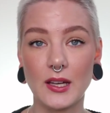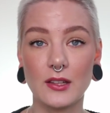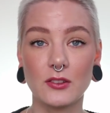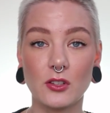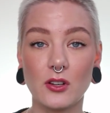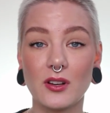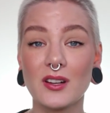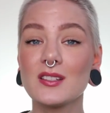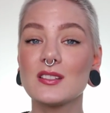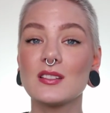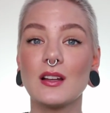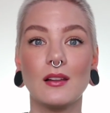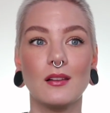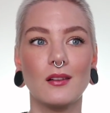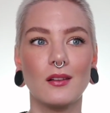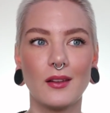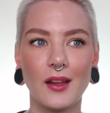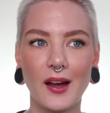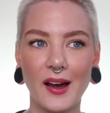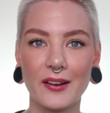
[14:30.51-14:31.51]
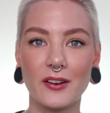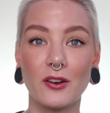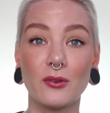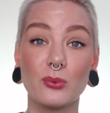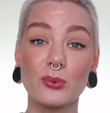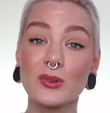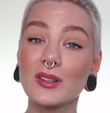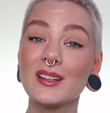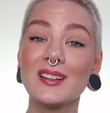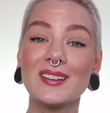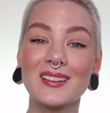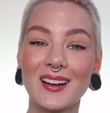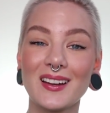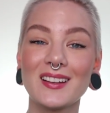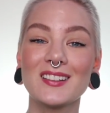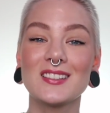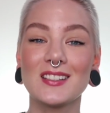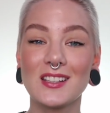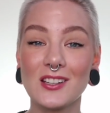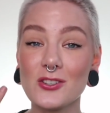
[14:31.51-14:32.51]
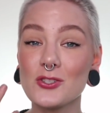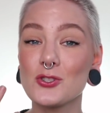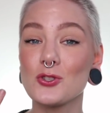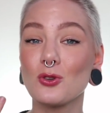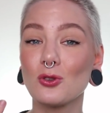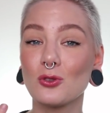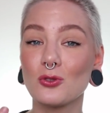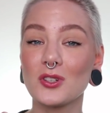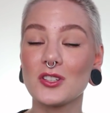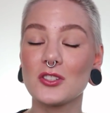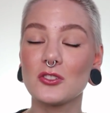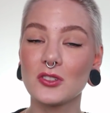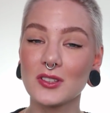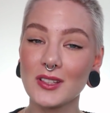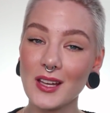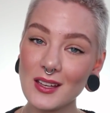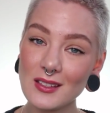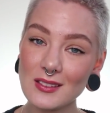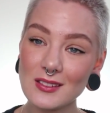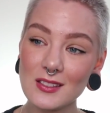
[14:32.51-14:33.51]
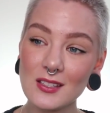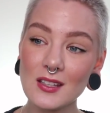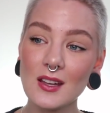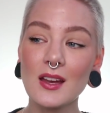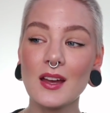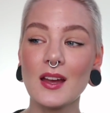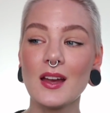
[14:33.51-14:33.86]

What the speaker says: And there is a lot of really nice ear jewelry to get.